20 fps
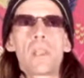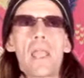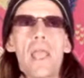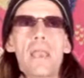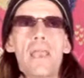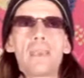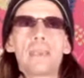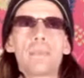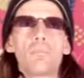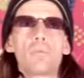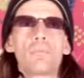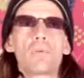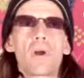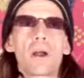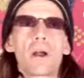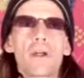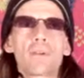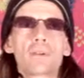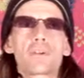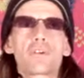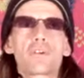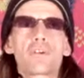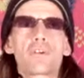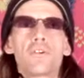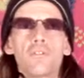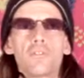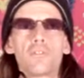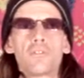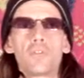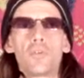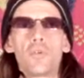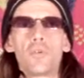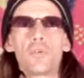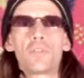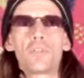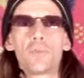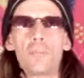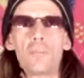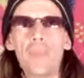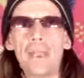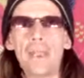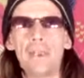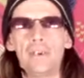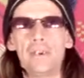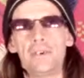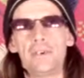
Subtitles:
and he brought her to the man.